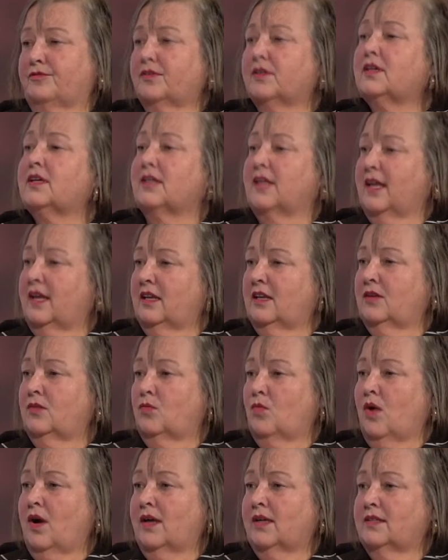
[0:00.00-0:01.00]
Canadian
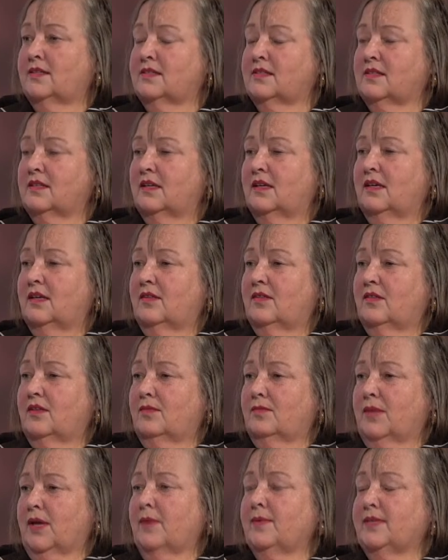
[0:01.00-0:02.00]
wise,
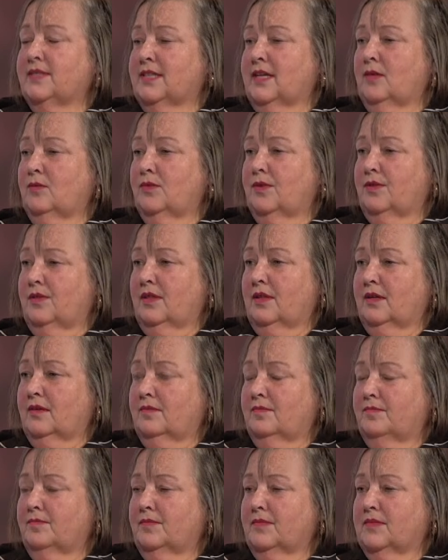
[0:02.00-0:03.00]
them coming down with
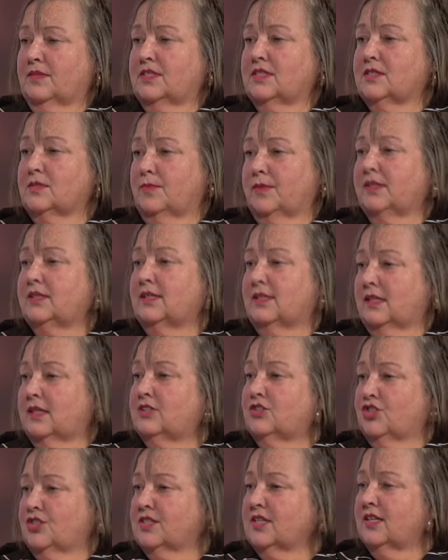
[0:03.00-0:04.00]
um, disability
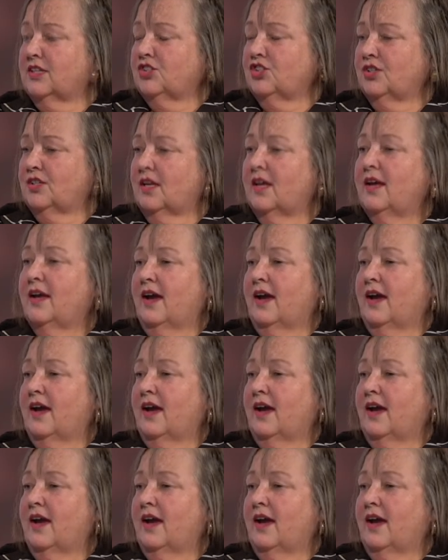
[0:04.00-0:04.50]
legislation,